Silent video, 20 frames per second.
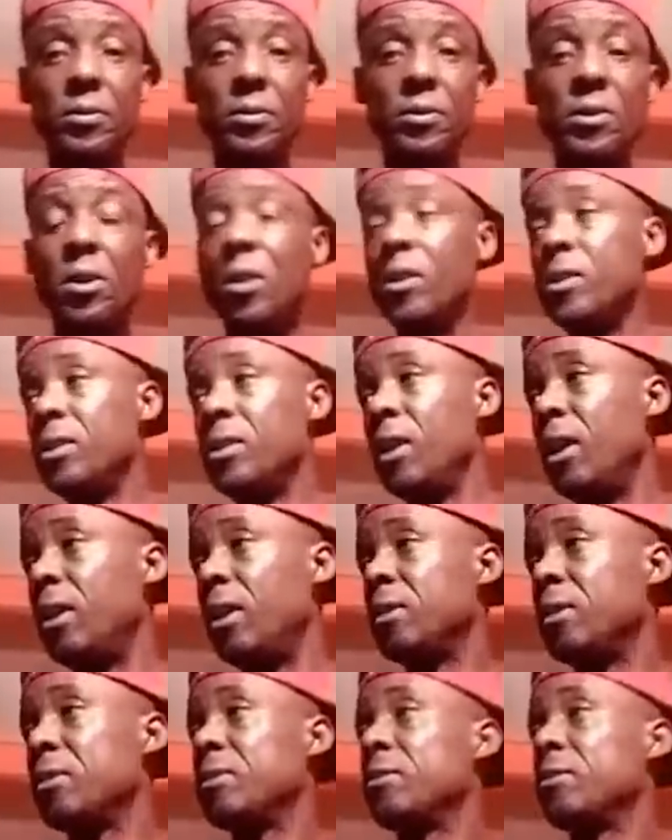No, I
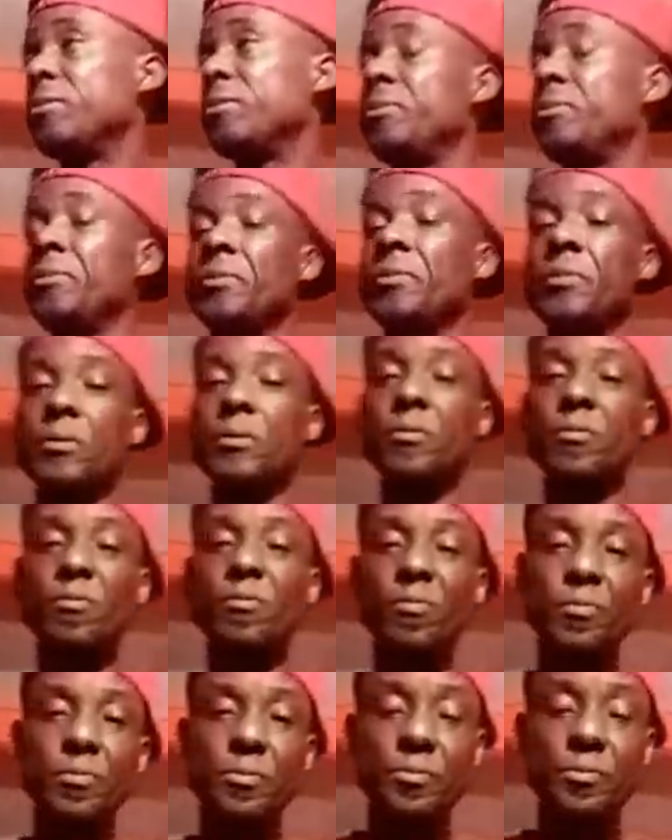guess I guess it was
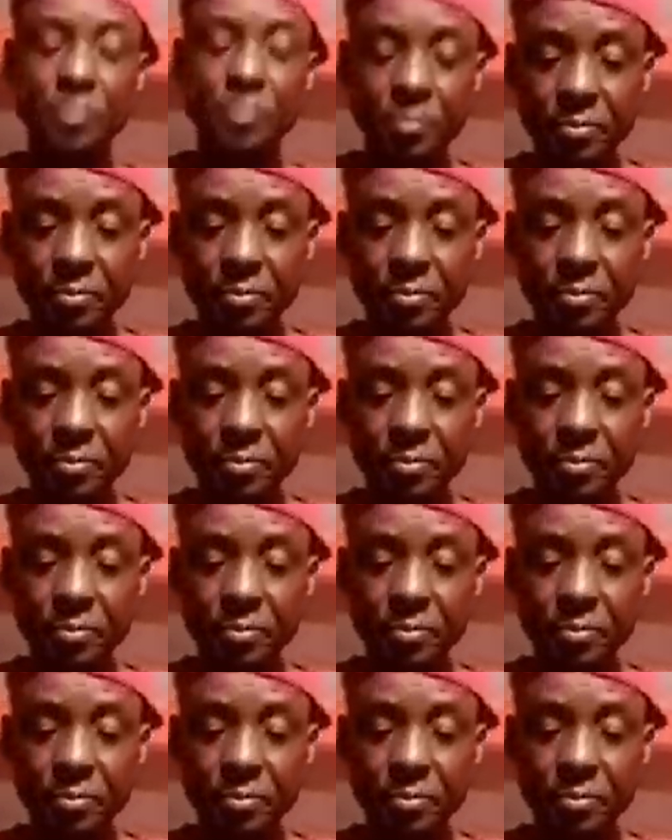more of